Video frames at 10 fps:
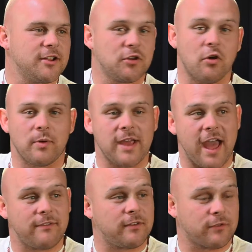No, we
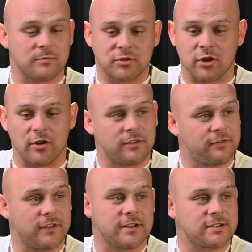have it from start to
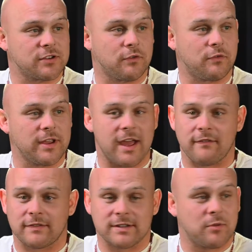finish. So oh, if we wow, have
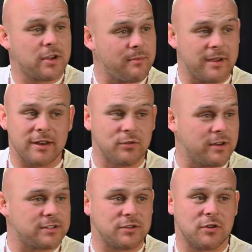okay. someone come in who
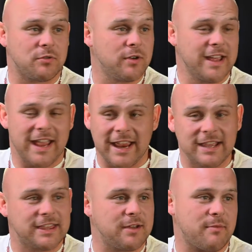doesn't know
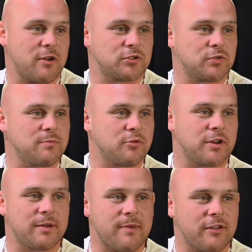anything about screen
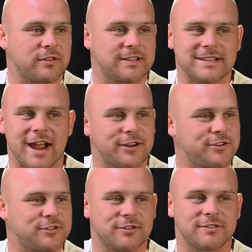printing, about designing
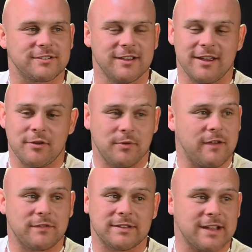shirts, we
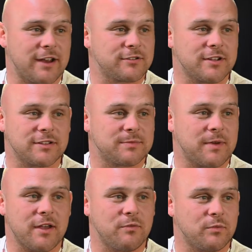have designers on the
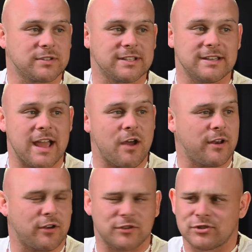spot, and we'll sit down
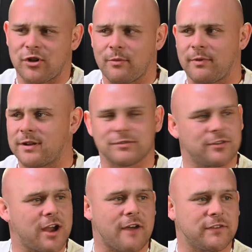at a Starbucks or a
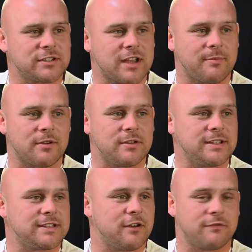coffee shop here in
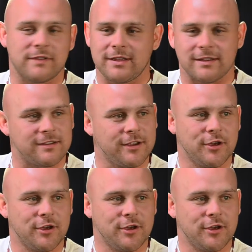DTLV and